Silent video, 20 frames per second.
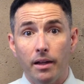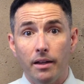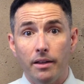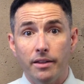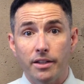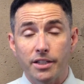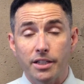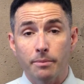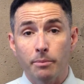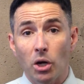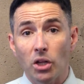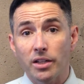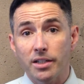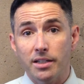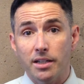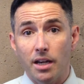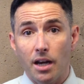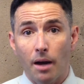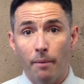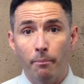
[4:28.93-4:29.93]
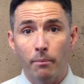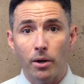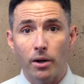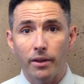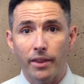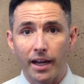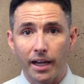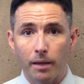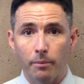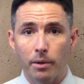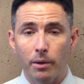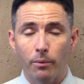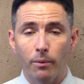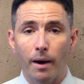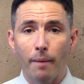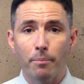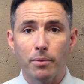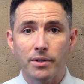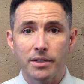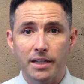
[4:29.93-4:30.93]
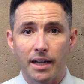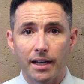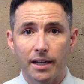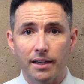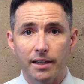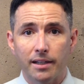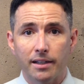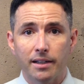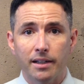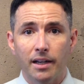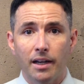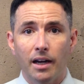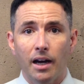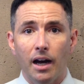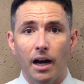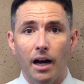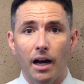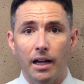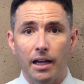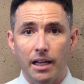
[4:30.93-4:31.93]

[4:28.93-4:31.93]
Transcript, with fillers: the smallest number that can be represented uh,